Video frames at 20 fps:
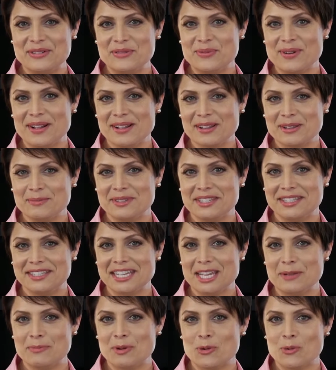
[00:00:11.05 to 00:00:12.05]
and welcome to
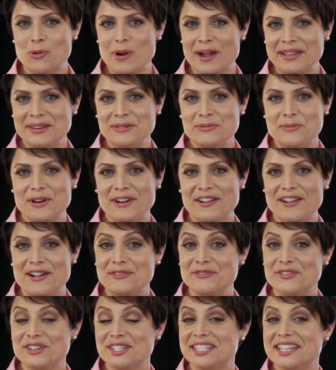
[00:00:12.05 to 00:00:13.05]
Table 1, where
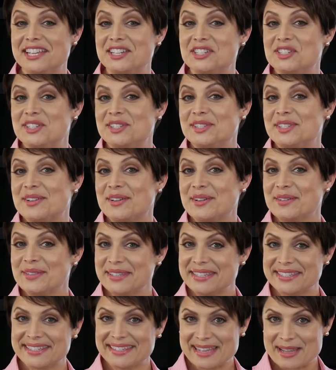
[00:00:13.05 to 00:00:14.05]
conversations are the
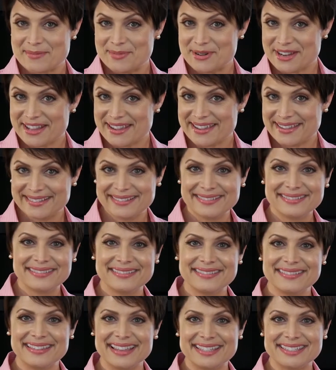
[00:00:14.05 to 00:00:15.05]
celebrity.
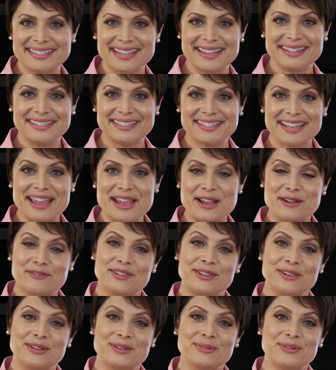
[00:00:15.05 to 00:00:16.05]
Excited to have
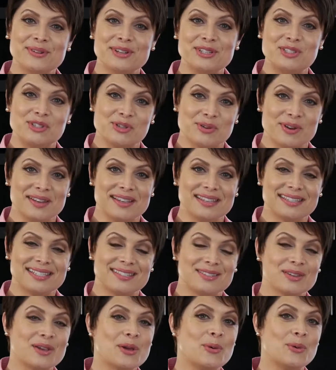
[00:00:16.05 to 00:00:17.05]
you join
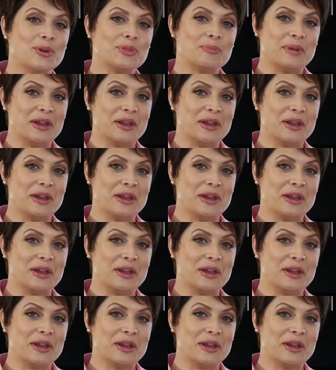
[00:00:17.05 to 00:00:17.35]
us with